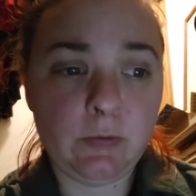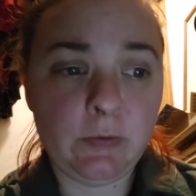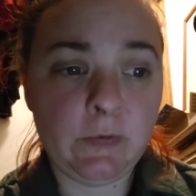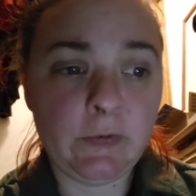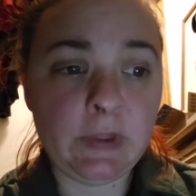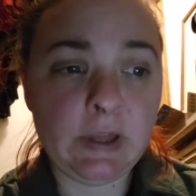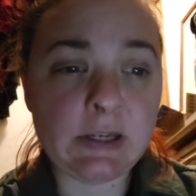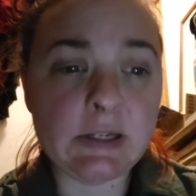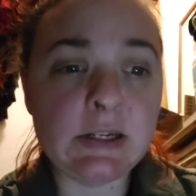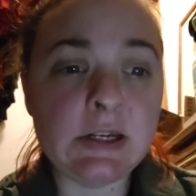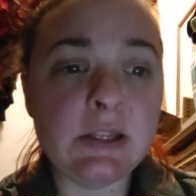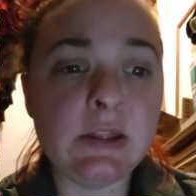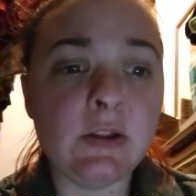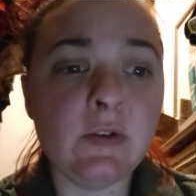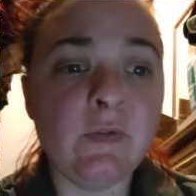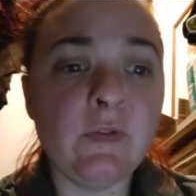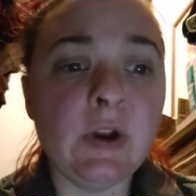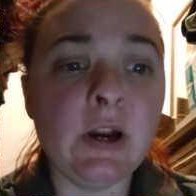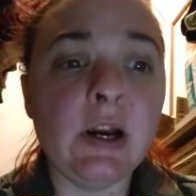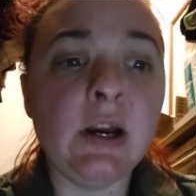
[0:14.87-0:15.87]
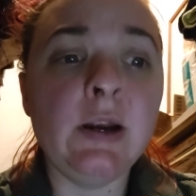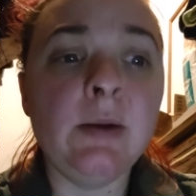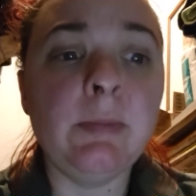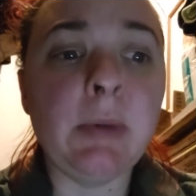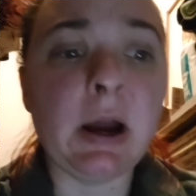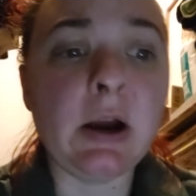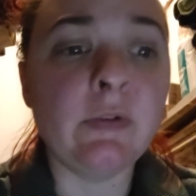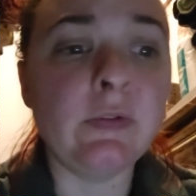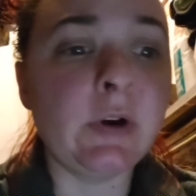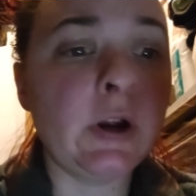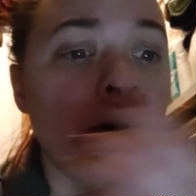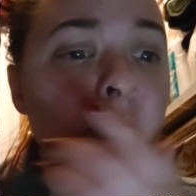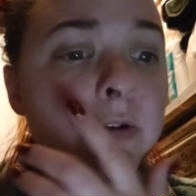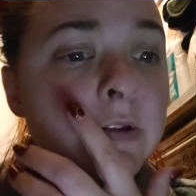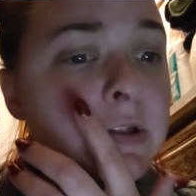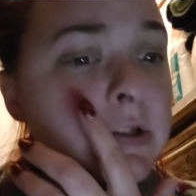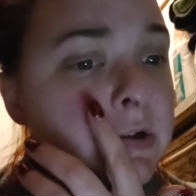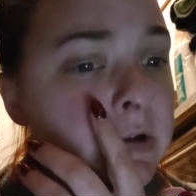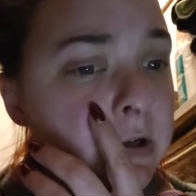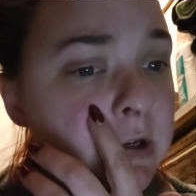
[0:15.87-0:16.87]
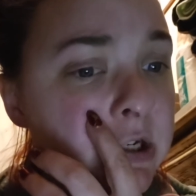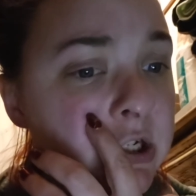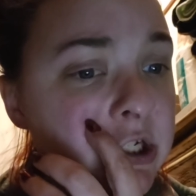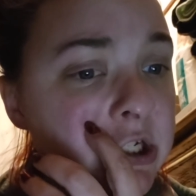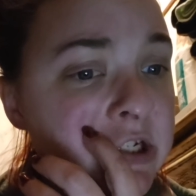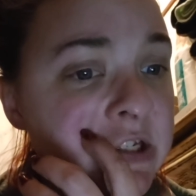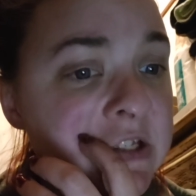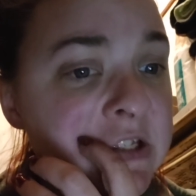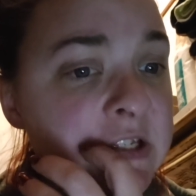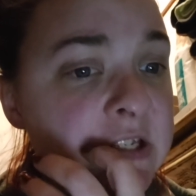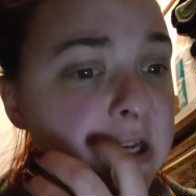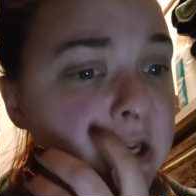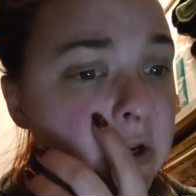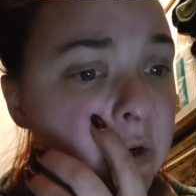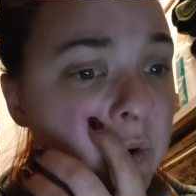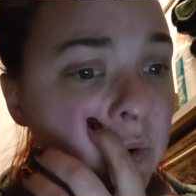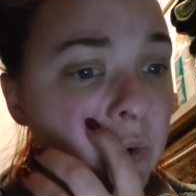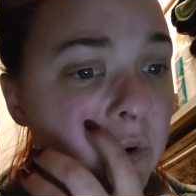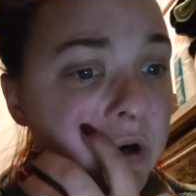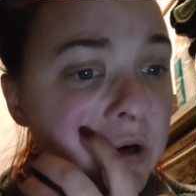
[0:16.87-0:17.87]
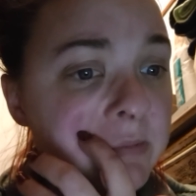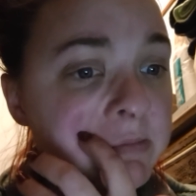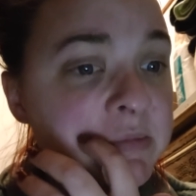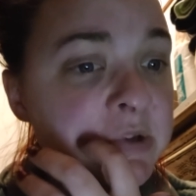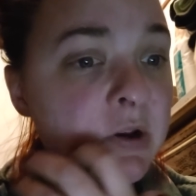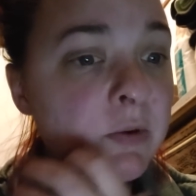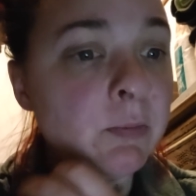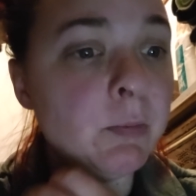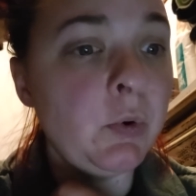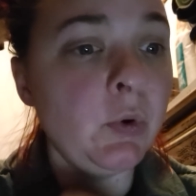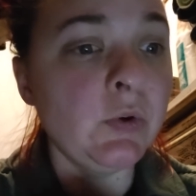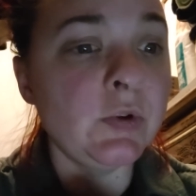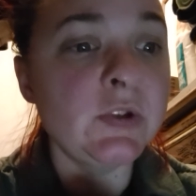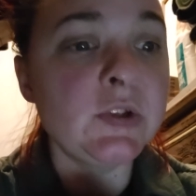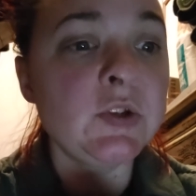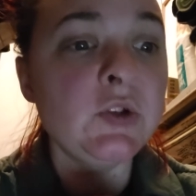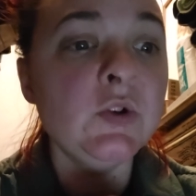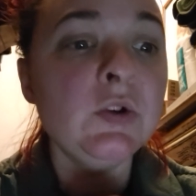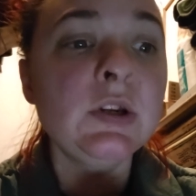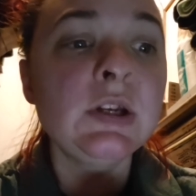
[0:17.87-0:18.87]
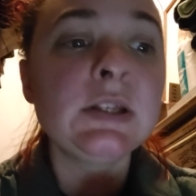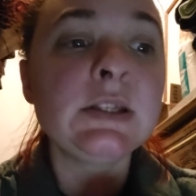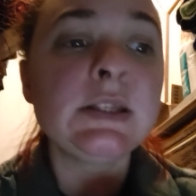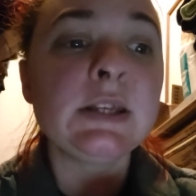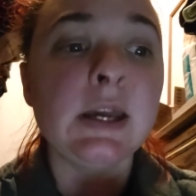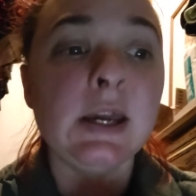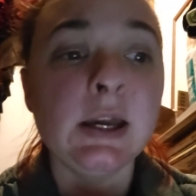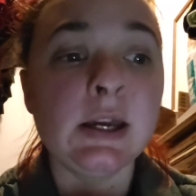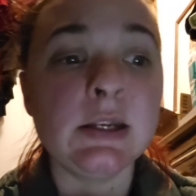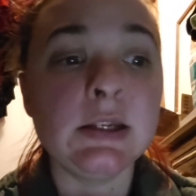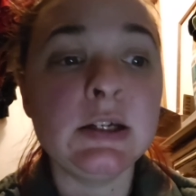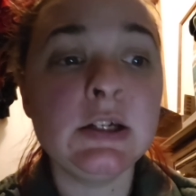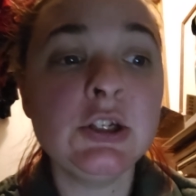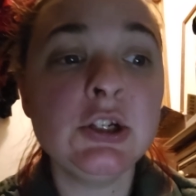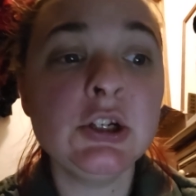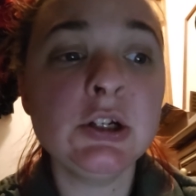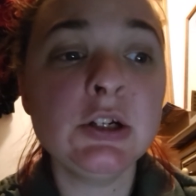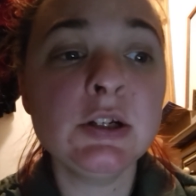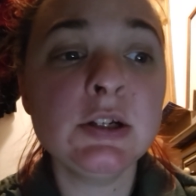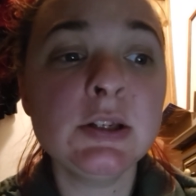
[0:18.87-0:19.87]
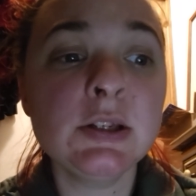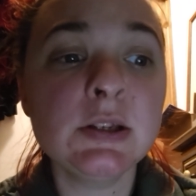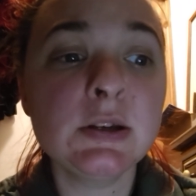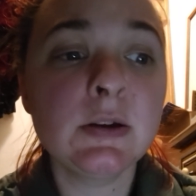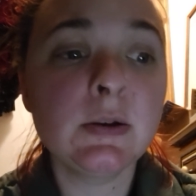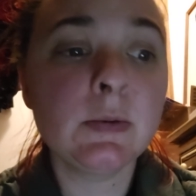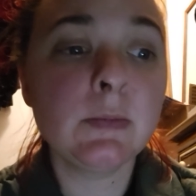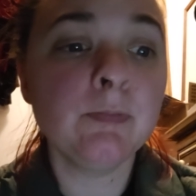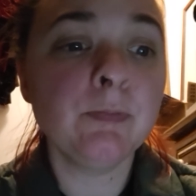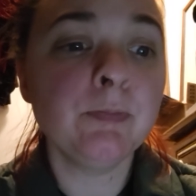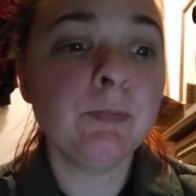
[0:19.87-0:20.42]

reflecting the varied backgrounds, traditions, and norms of both students and teachers.